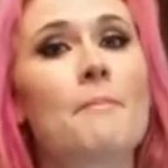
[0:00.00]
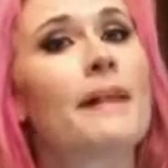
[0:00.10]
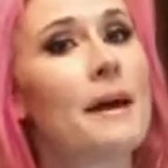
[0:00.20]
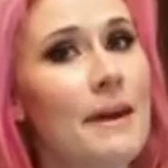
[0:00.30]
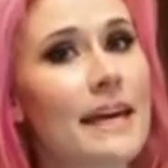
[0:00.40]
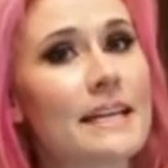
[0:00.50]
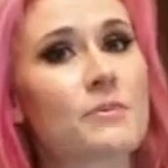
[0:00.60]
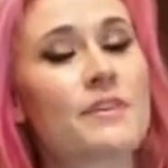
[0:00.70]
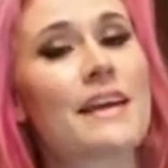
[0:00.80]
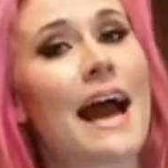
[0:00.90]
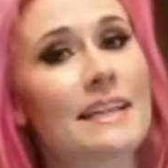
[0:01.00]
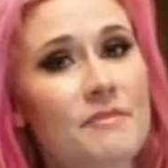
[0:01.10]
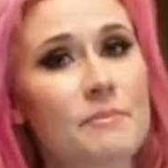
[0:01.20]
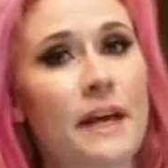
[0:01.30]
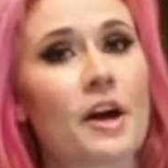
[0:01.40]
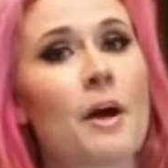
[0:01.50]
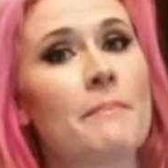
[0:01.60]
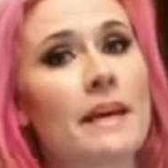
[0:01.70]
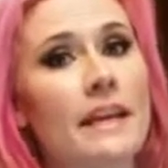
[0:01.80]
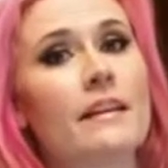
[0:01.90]
Play begins with the active player
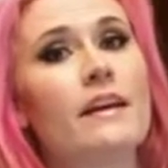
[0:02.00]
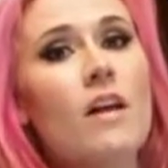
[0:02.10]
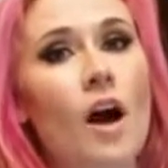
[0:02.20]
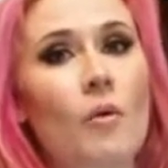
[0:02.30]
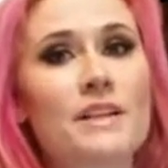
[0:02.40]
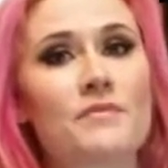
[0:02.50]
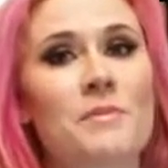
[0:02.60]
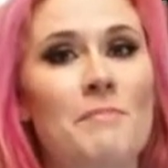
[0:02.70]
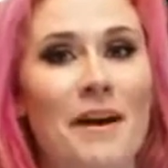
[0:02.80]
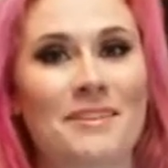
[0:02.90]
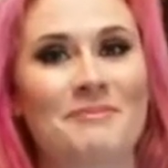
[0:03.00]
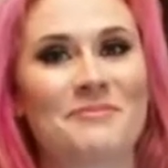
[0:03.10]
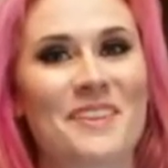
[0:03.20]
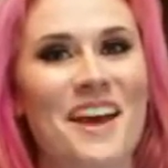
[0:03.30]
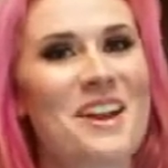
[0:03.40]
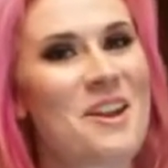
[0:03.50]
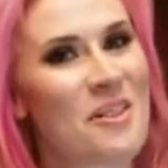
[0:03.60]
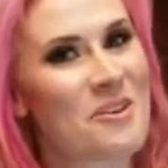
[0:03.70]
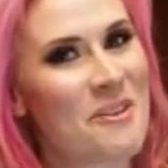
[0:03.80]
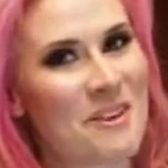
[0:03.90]
immediately clockwise from the button.
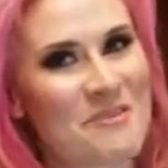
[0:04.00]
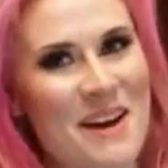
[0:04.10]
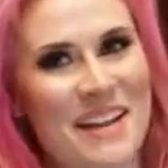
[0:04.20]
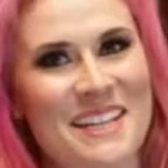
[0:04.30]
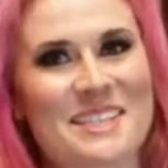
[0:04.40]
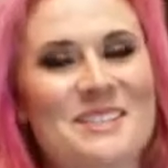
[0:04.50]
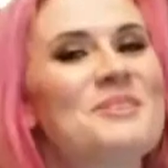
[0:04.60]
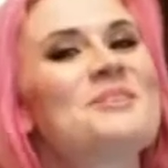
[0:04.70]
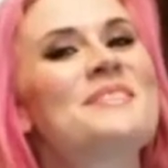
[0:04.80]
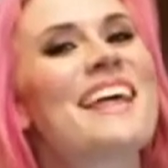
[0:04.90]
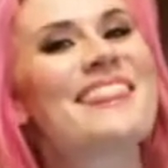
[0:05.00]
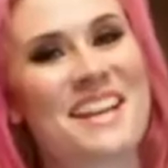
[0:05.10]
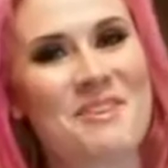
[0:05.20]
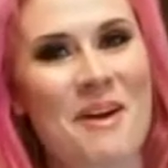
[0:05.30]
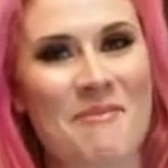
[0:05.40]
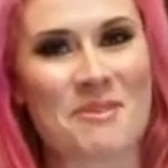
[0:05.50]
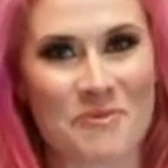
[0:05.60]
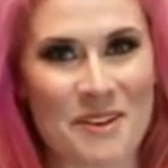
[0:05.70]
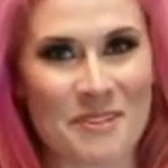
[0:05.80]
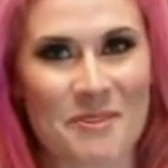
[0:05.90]
Another round of betting ensues, and then you have the
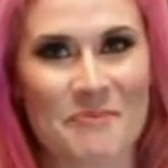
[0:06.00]
river.